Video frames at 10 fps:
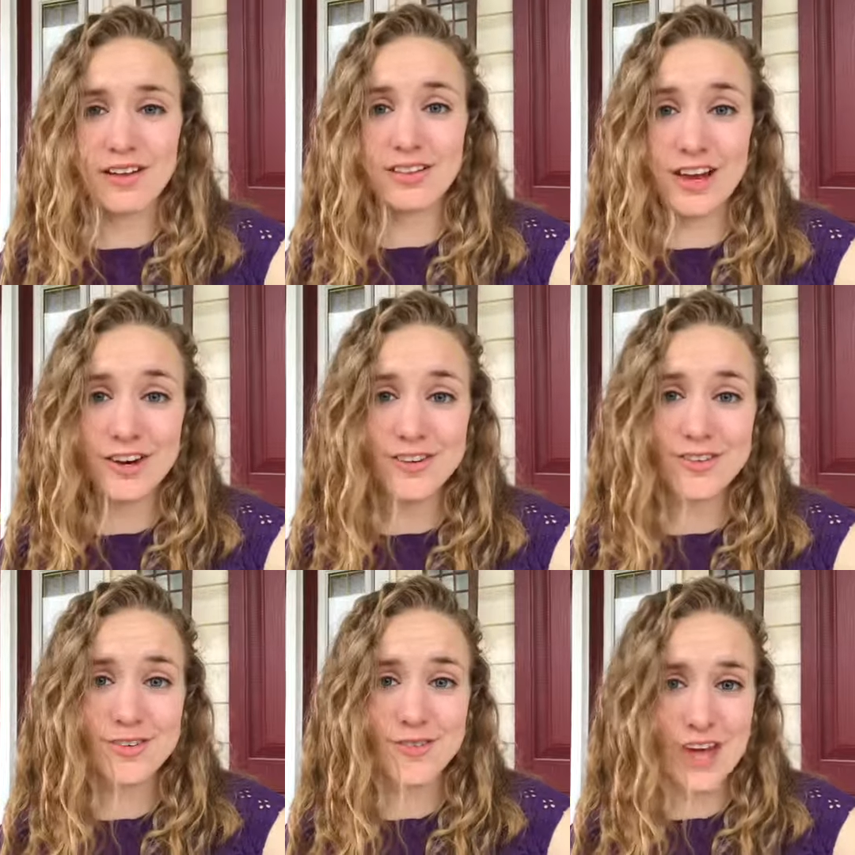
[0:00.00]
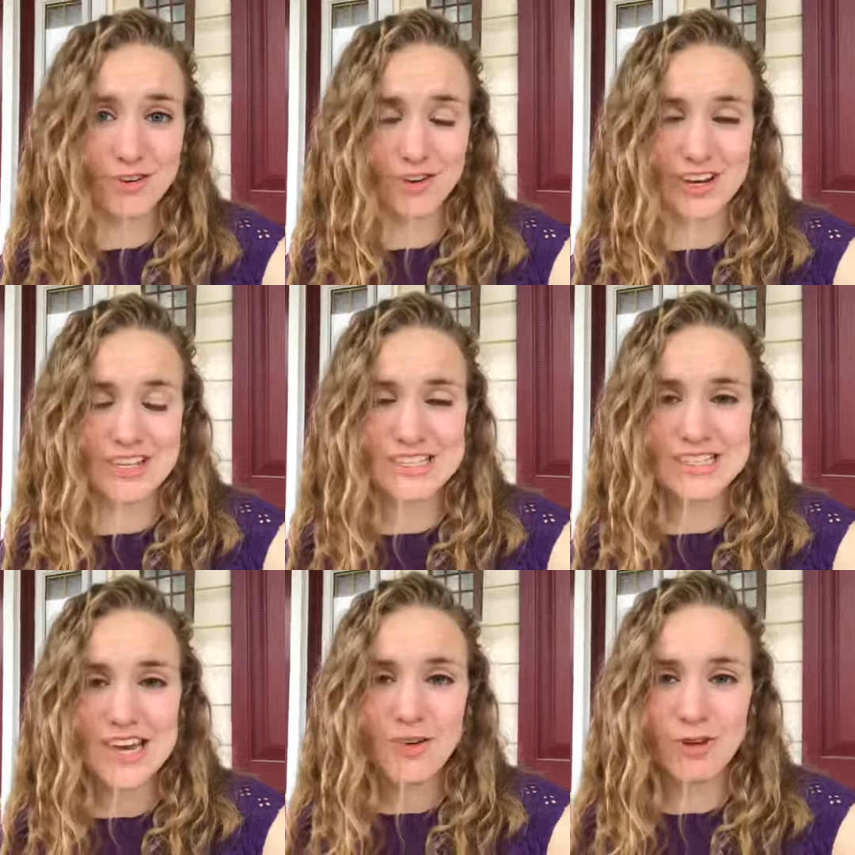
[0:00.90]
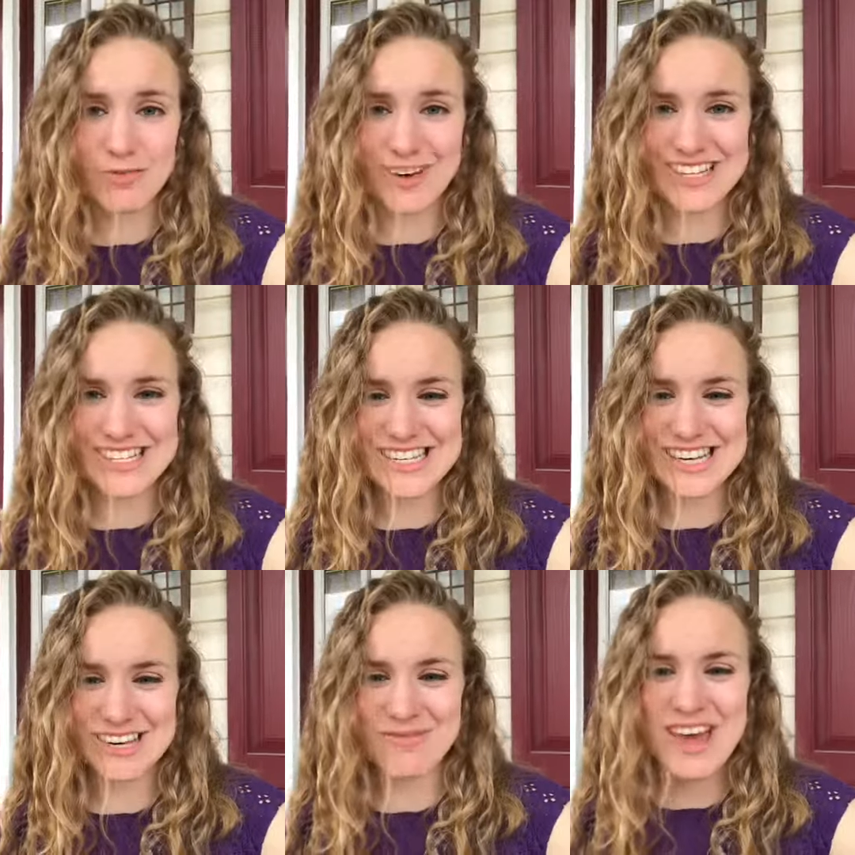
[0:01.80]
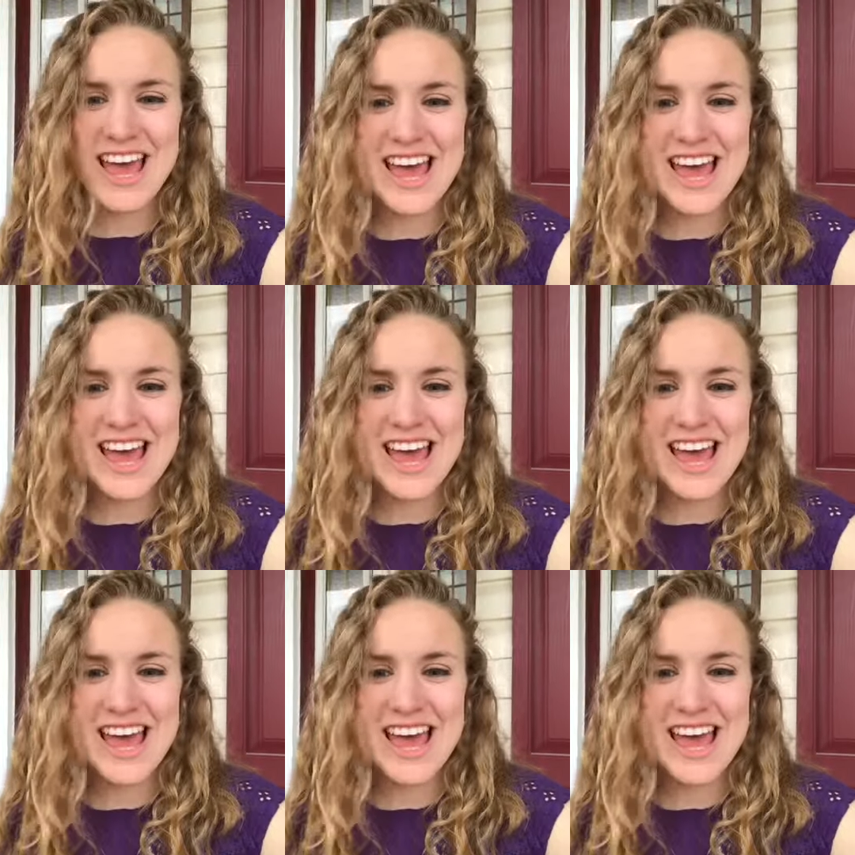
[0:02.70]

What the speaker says: letters to veterans with my team,